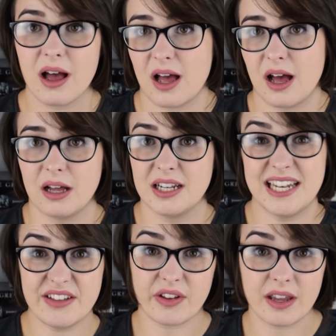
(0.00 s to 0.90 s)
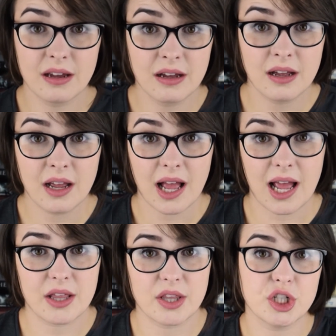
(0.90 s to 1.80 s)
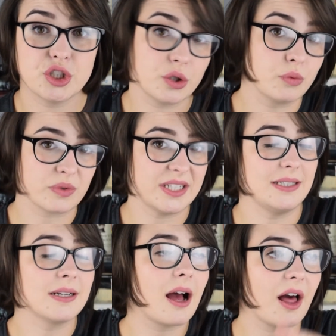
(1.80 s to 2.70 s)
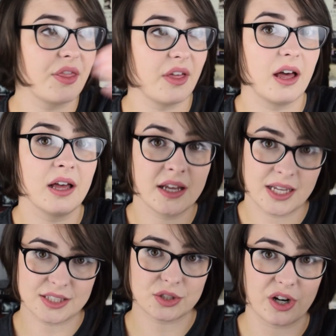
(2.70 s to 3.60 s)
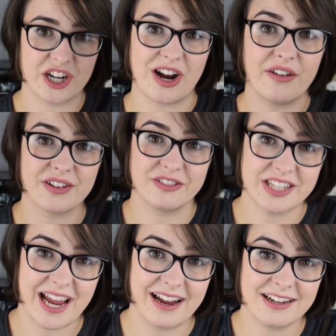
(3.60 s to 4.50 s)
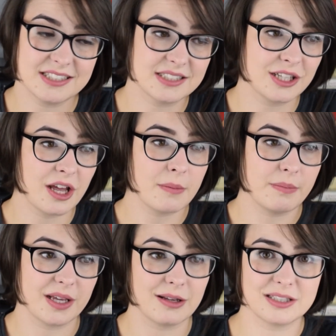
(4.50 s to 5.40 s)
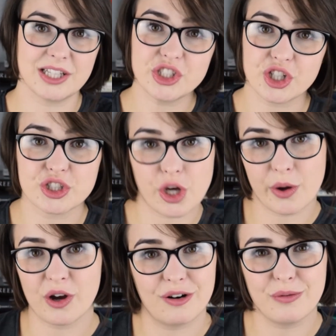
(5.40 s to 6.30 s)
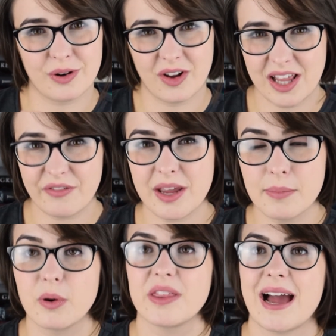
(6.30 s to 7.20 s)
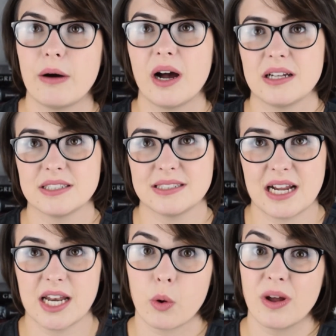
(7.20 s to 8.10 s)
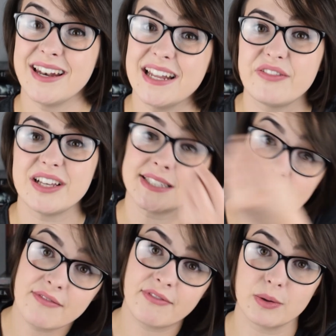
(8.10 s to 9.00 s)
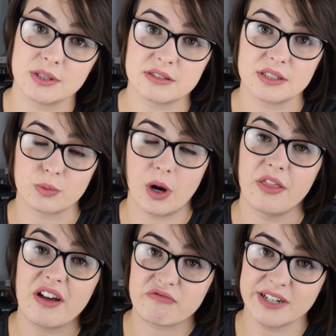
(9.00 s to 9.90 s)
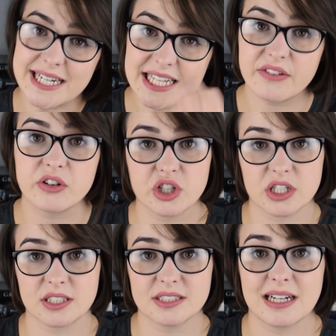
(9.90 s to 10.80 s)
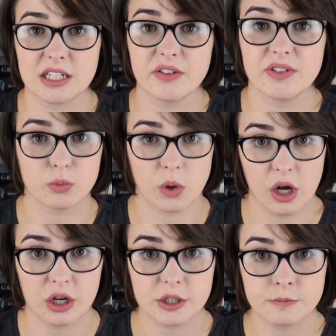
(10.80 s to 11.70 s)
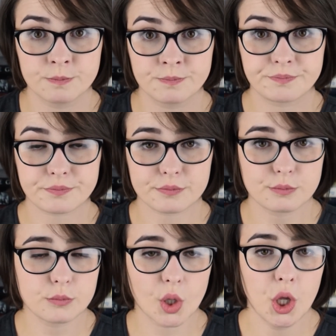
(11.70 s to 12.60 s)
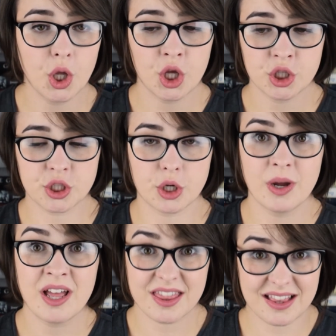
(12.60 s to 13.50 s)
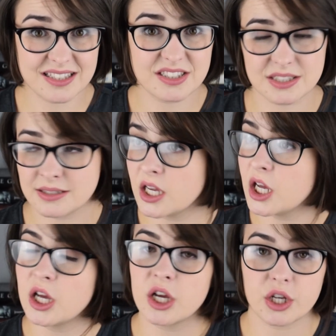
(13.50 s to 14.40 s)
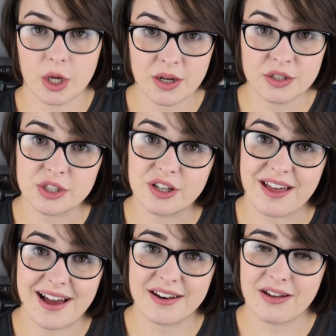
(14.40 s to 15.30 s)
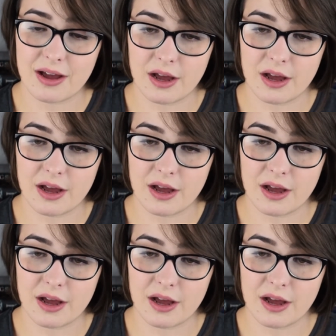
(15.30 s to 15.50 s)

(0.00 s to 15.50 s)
Livy, and then don't read other historiographical texts, because they're just going off of Livy, but without understanding what Livy's influences were that really give a good understanding of his work. So just go out and do that.